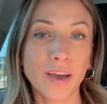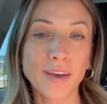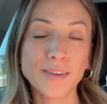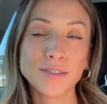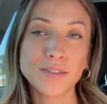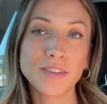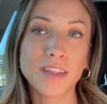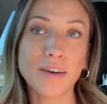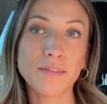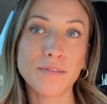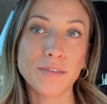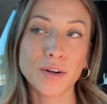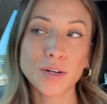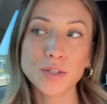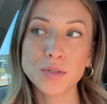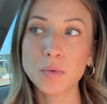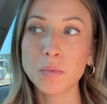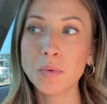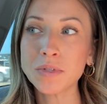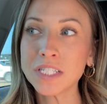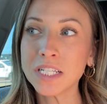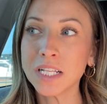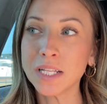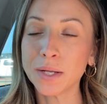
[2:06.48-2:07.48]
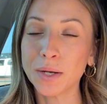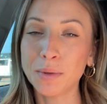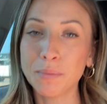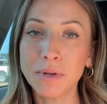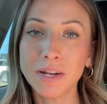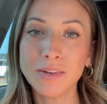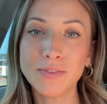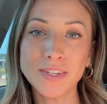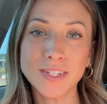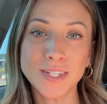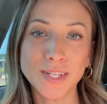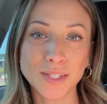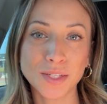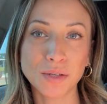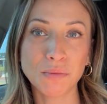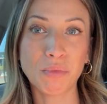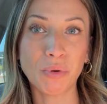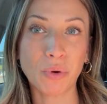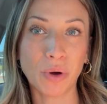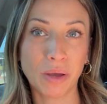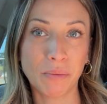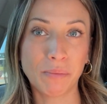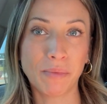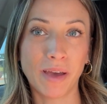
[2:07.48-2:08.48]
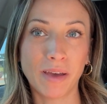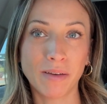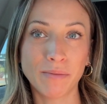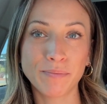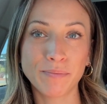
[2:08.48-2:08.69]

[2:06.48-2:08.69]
so that first one was a little bit of a disappointment,